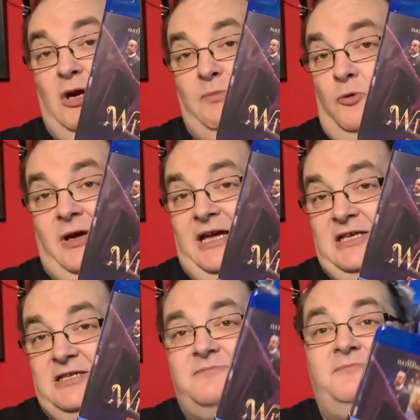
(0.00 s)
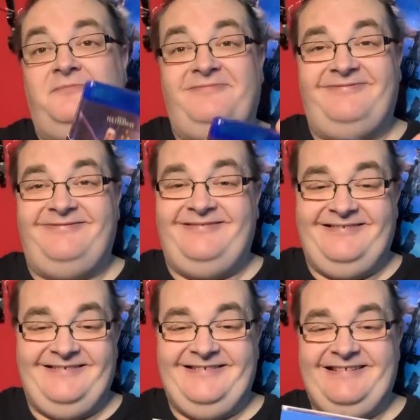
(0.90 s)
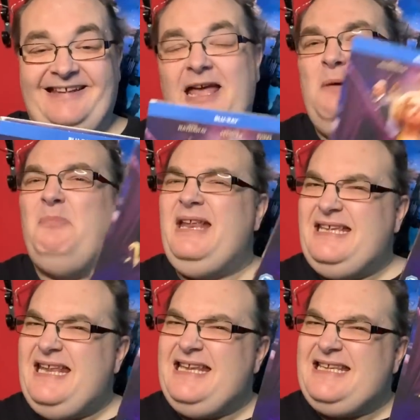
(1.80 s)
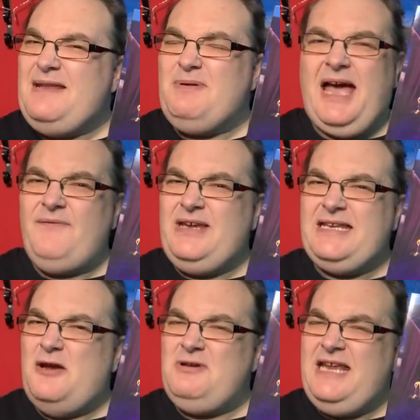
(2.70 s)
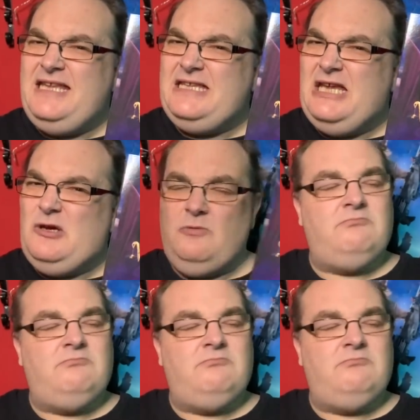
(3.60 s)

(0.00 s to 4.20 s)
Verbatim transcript: case, but it's in a slipcover. You don't need to,